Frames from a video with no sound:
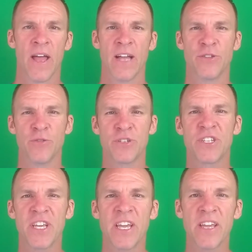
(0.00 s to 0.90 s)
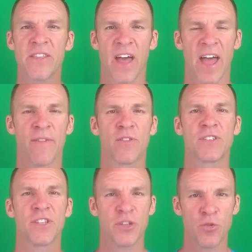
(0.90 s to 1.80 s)
as you see the
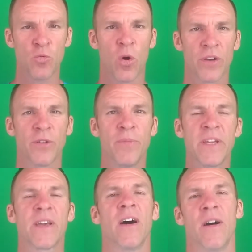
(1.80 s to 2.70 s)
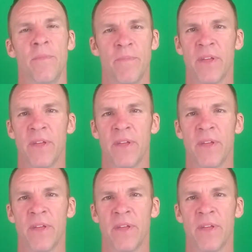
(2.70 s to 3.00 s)
Everest that you want to become,